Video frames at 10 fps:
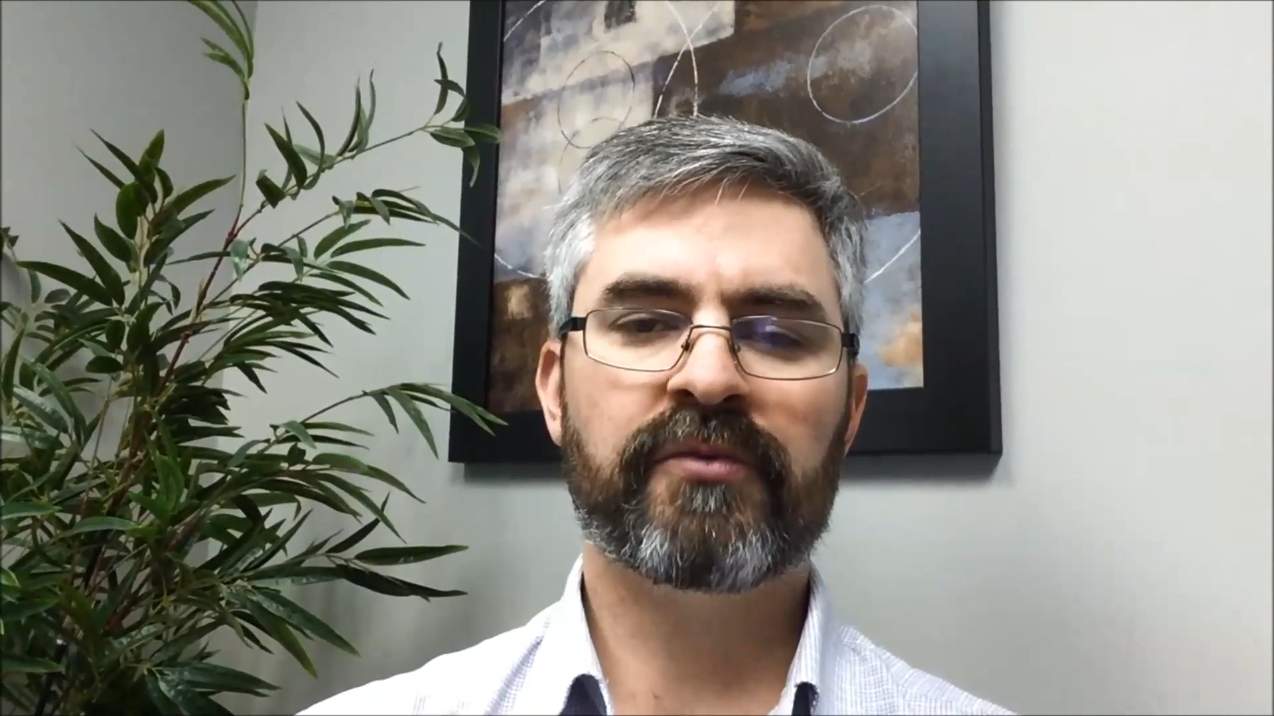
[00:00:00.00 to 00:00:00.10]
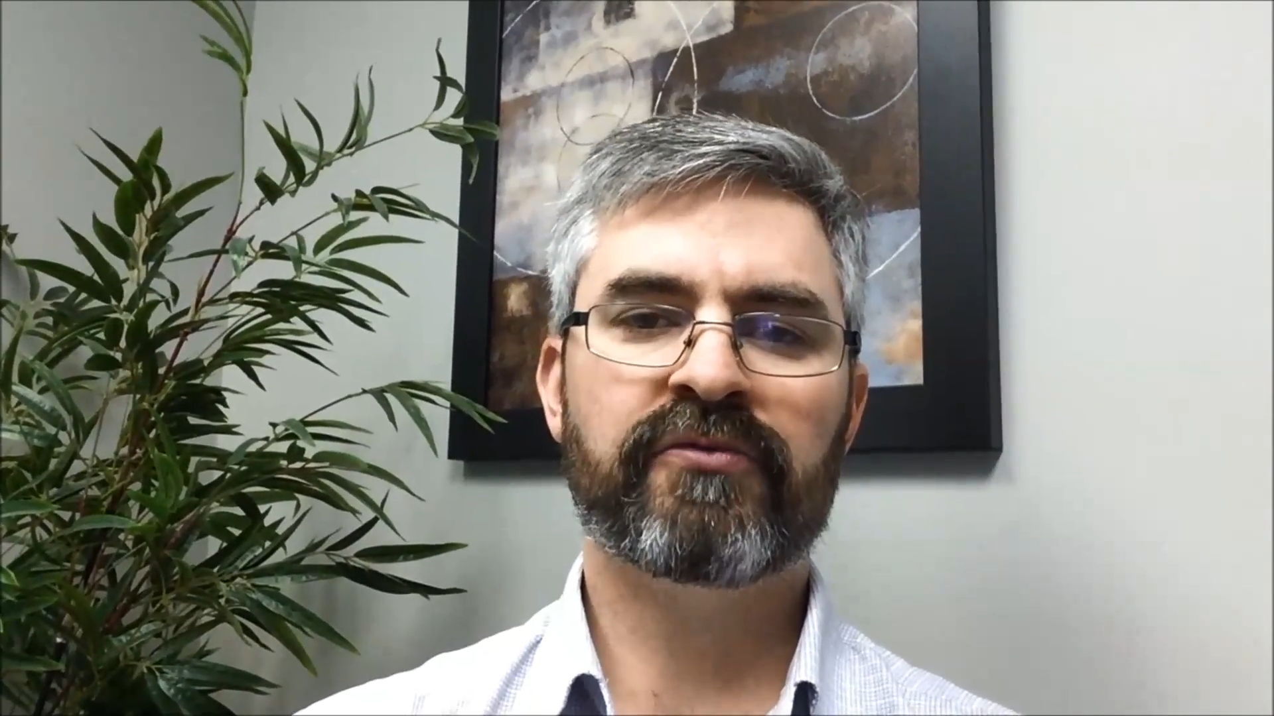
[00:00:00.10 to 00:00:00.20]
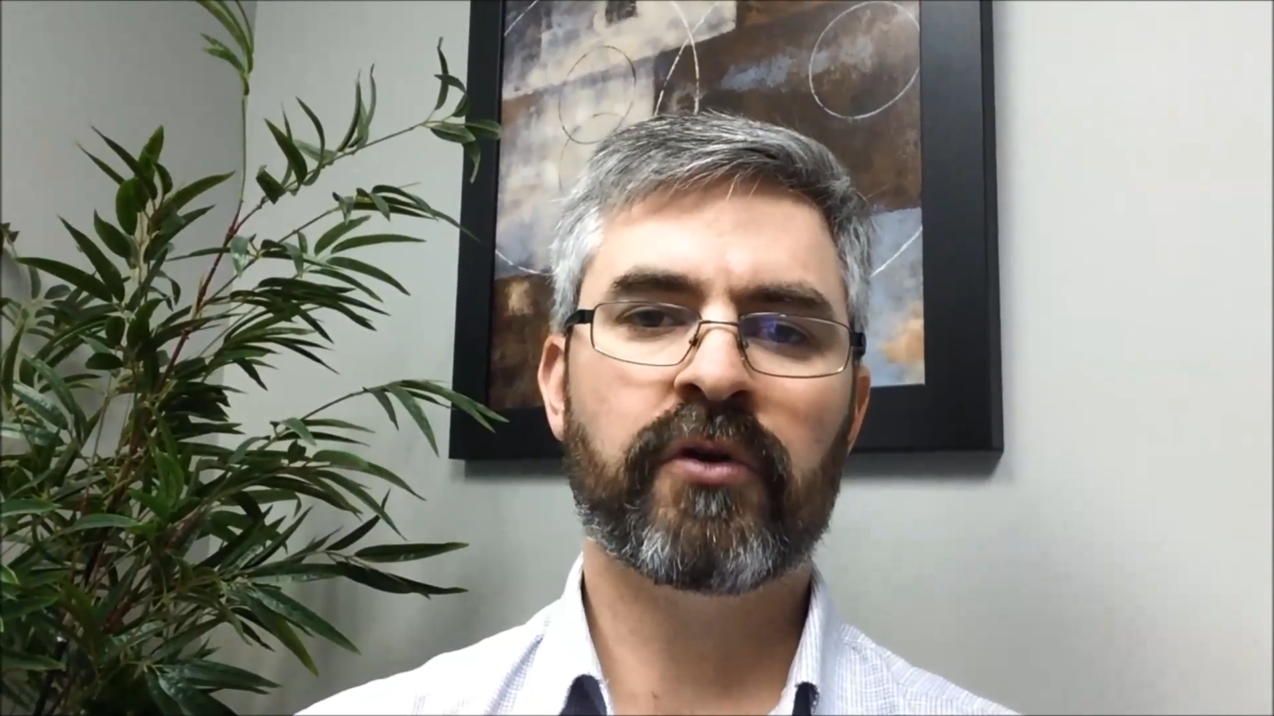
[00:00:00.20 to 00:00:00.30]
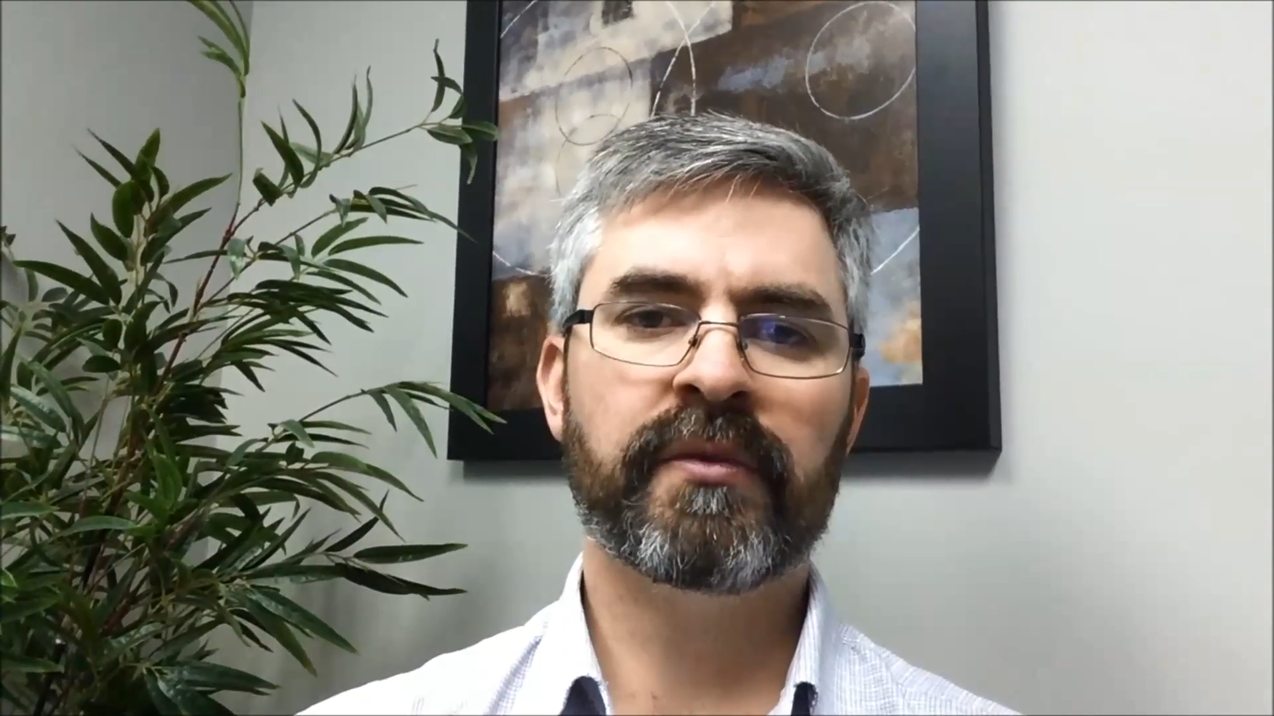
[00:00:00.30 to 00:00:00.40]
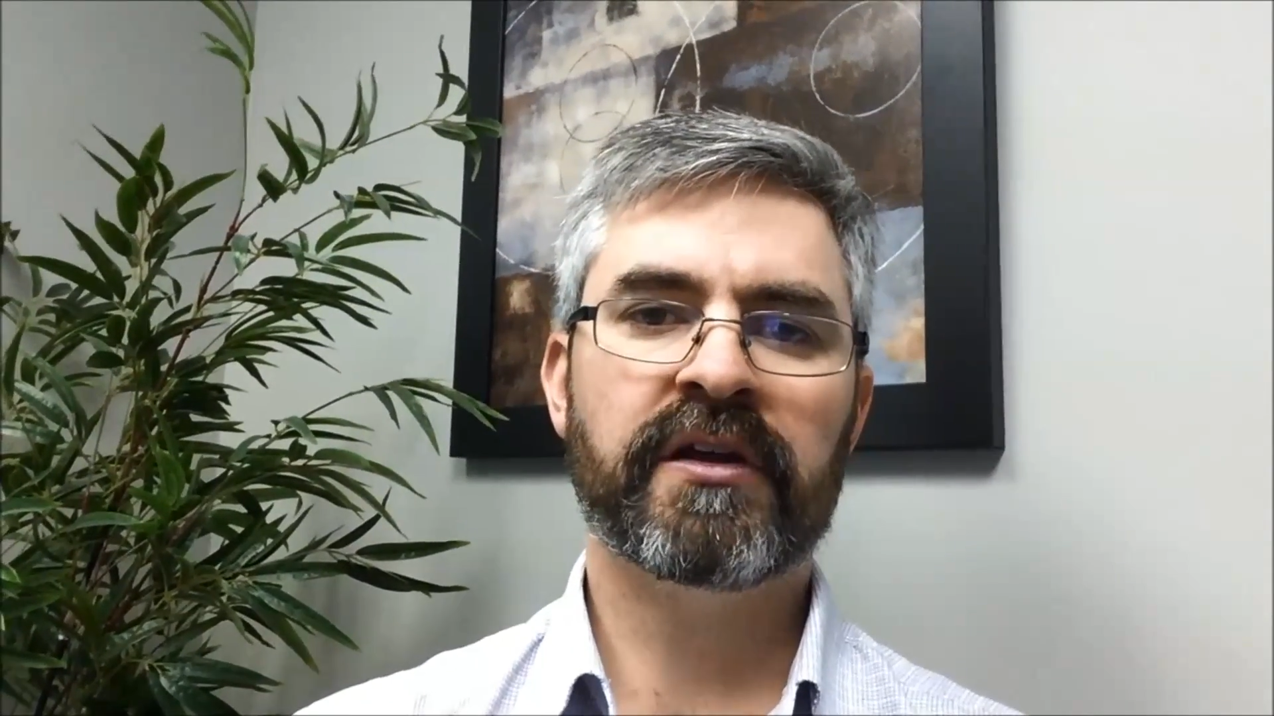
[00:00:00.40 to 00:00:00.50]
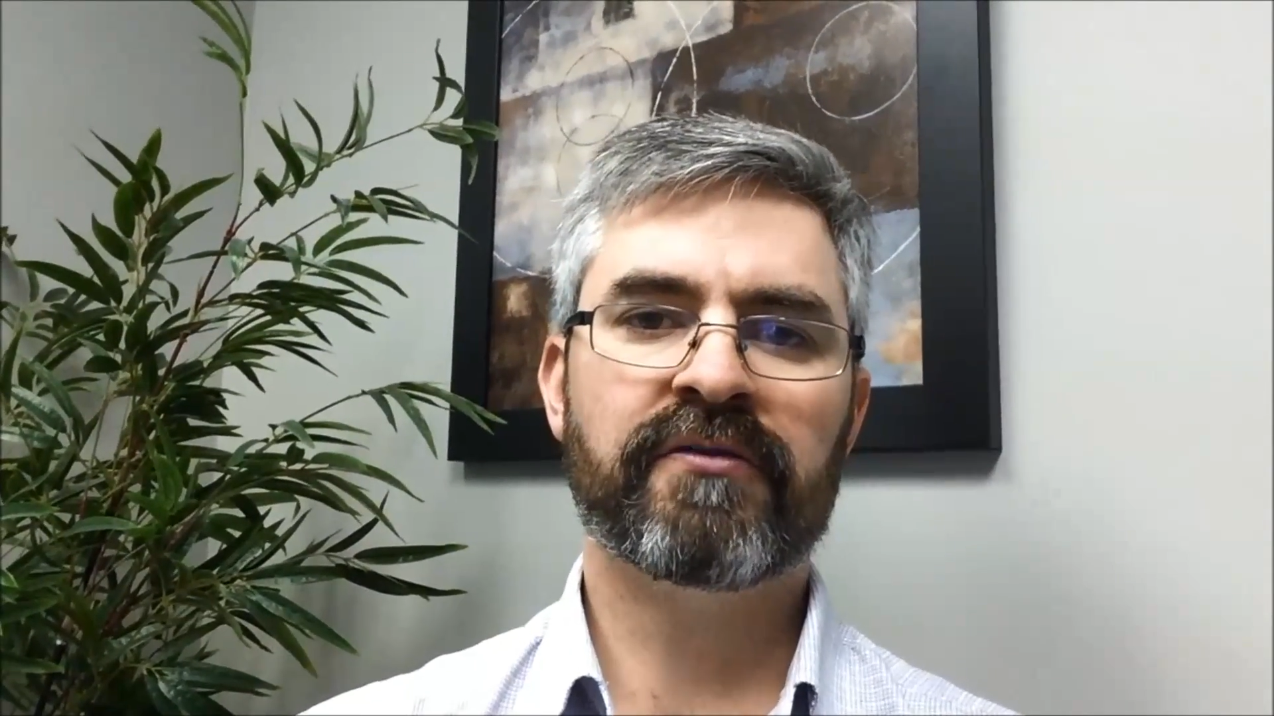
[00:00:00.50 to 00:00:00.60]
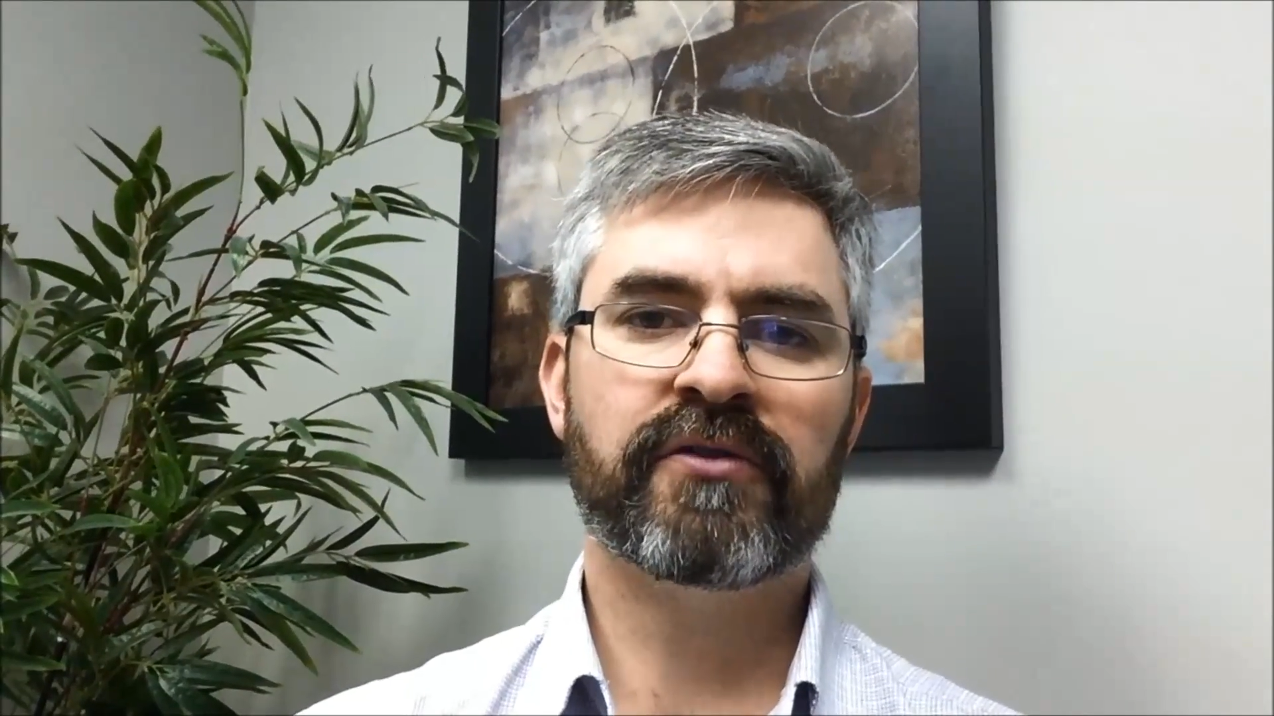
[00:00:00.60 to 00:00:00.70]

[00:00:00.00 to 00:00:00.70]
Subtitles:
performing